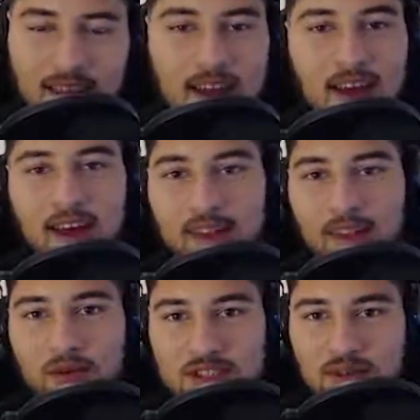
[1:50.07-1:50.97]
and
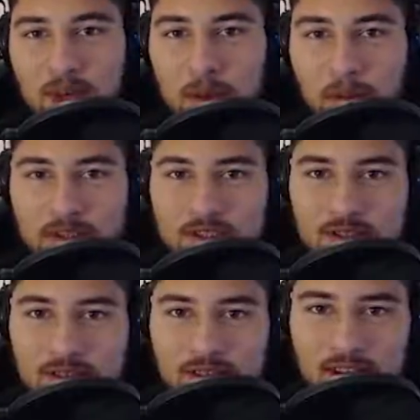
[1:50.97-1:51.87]
they will still keep up with
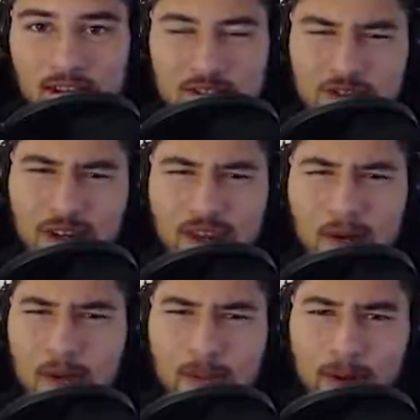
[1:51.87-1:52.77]
you and try and keep
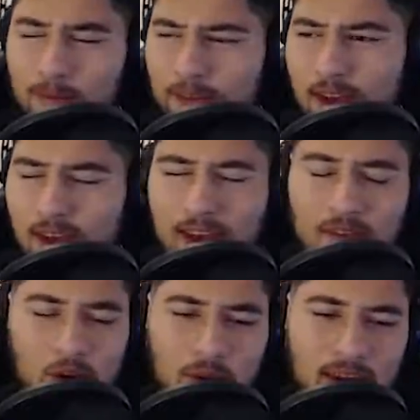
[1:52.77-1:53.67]
it competitive, even
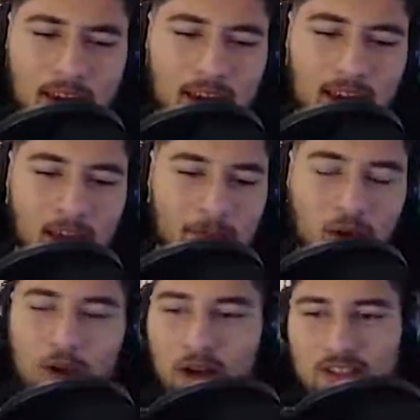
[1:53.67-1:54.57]
though if
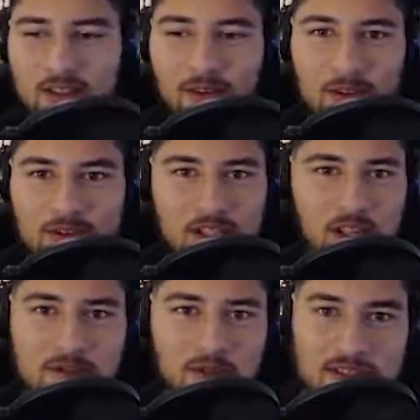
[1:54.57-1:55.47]
you crash out 3
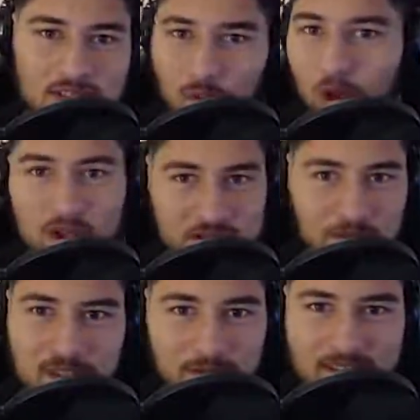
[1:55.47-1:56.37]
times race, you will also
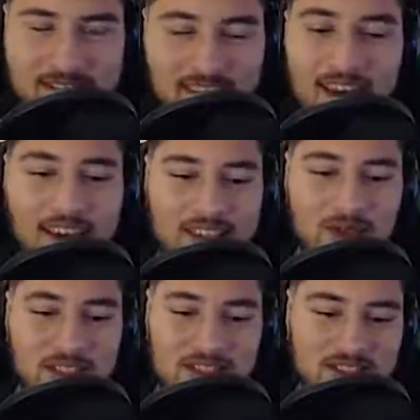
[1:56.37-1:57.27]
win the race. So
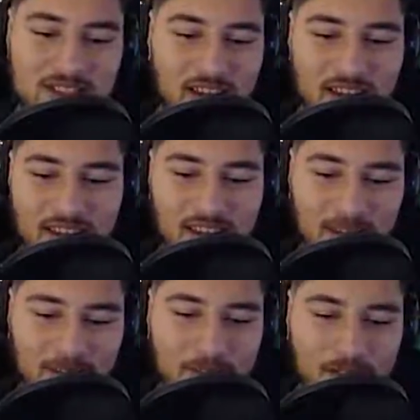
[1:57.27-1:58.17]
there's literally like,
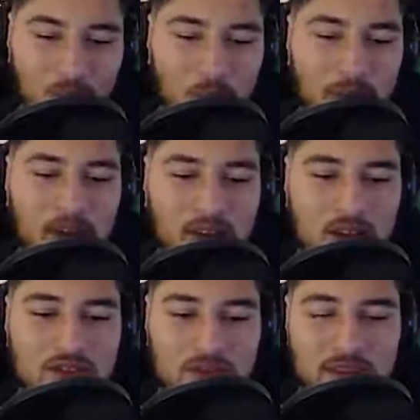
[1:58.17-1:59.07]
if the only way you
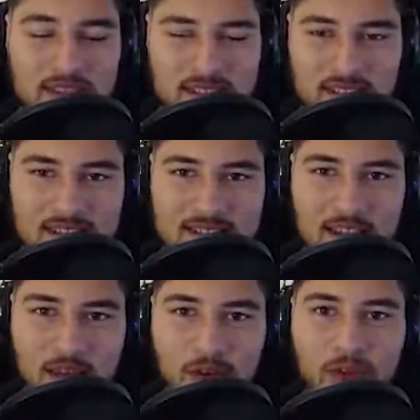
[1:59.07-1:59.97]
lose a race is
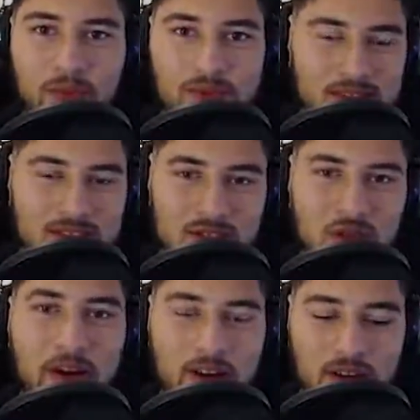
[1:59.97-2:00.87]
if you
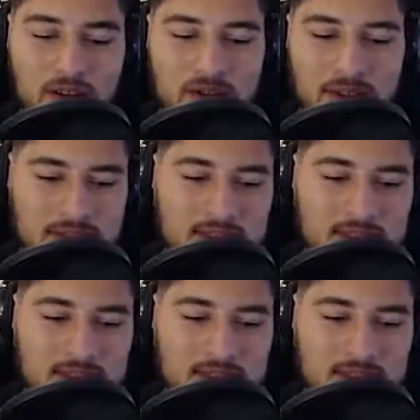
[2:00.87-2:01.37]
try to lose a race.